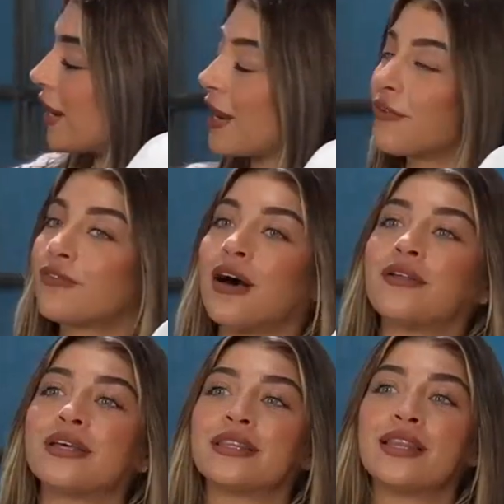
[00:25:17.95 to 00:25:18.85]
I
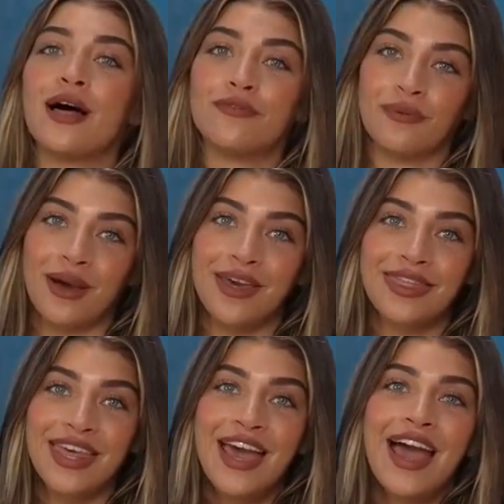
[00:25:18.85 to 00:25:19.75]
fell in love with,
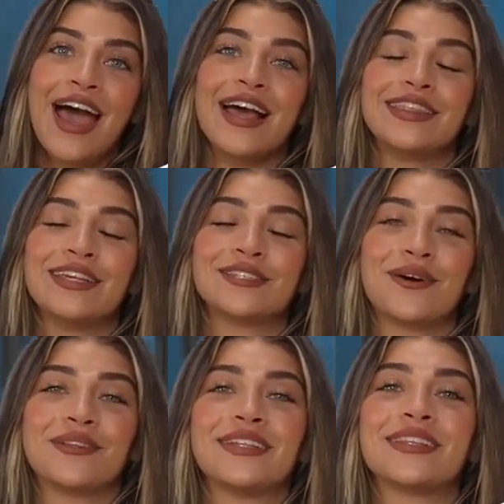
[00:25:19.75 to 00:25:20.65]
and these
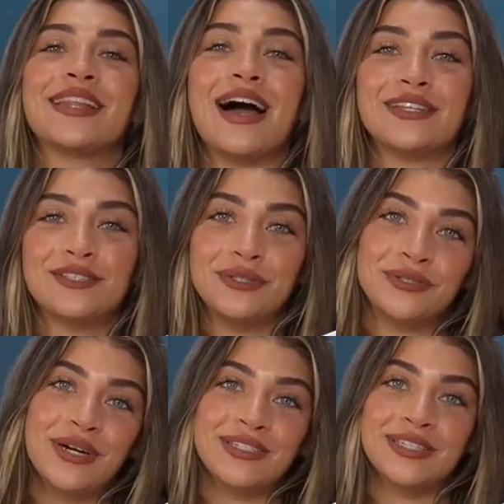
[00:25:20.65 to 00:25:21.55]
are the last two
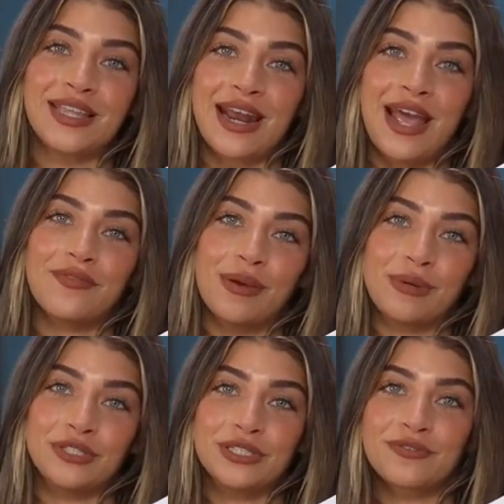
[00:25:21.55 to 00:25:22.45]
dresses that I have
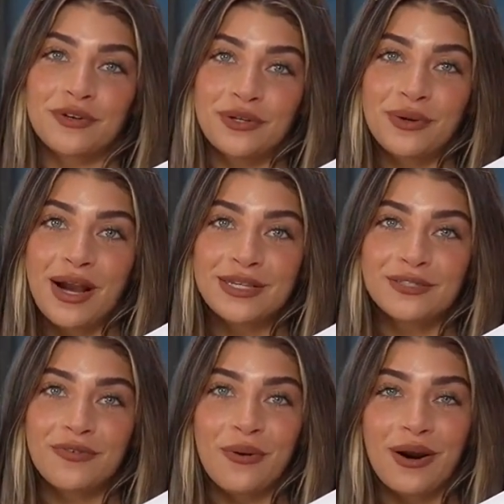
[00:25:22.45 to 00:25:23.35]
images for you
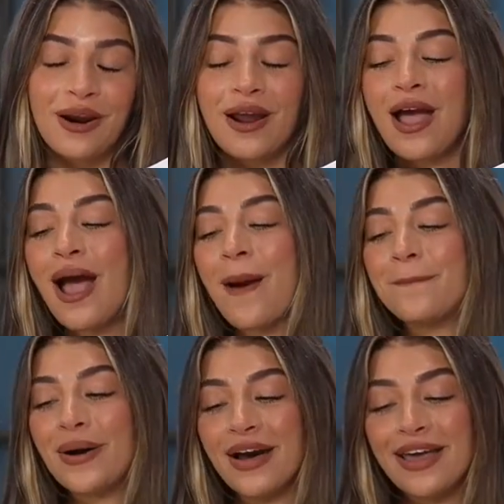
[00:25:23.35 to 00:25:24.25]
guys for.
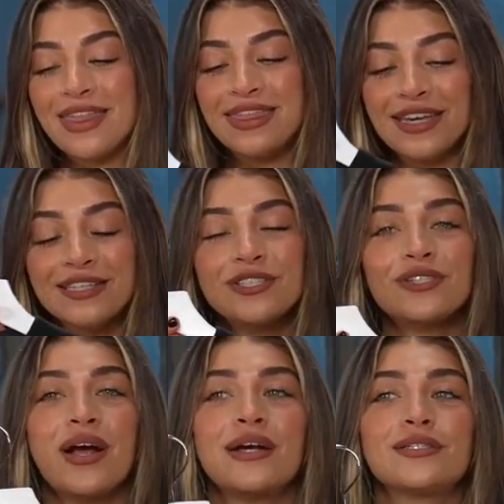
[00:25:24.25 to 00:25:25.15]
But this
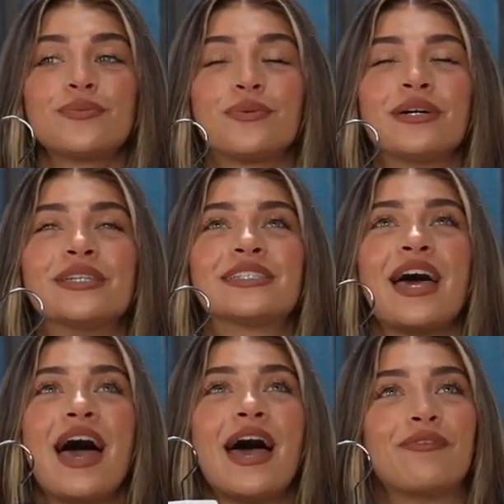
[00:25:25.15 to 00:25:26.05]
dress was
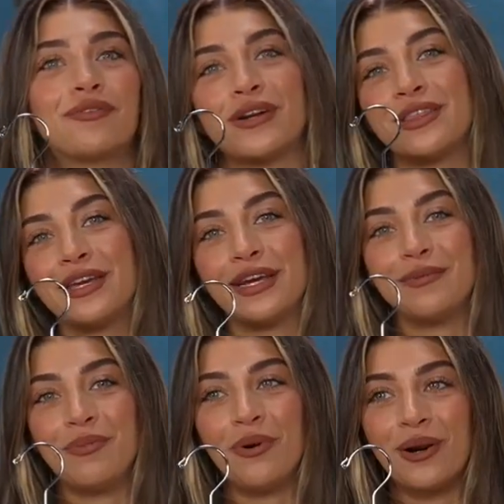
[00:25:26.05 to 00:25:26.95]
everything
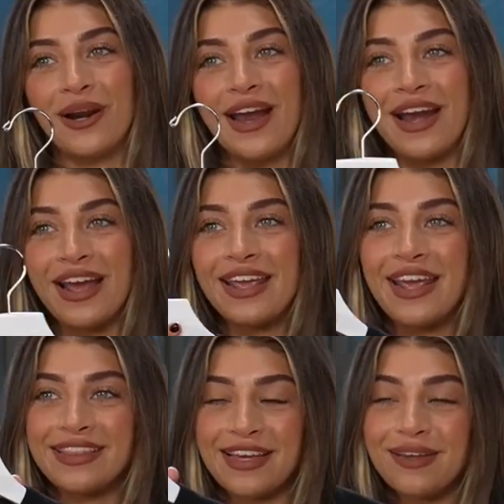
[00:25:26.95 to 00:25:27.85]
and more, and I
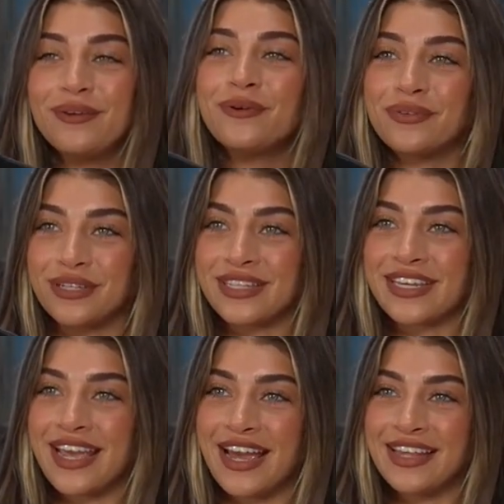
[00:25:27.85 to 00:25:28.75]
hate that you really
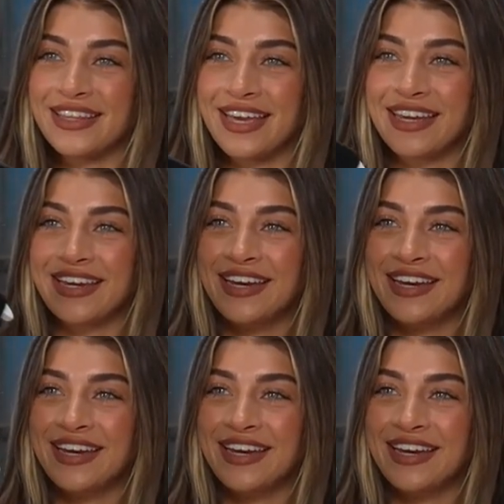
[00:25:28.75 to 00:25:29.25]
can't, like,